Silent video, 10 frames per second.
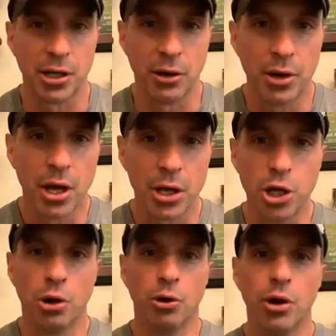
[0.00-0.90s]
You know,
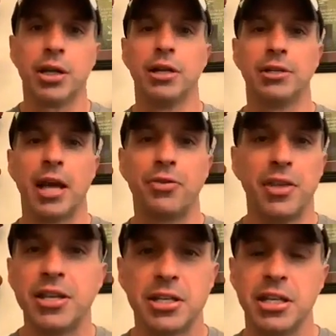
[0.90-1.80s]
you sure. don't look at his
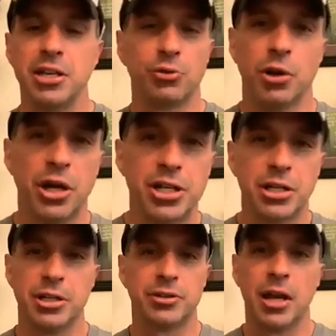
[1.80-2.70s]
ethnicity, his
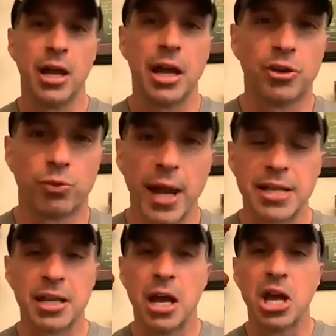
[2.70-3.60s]
religion, his, his
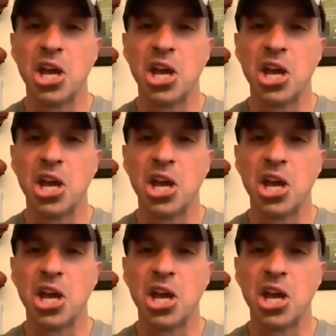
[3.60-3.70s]
race.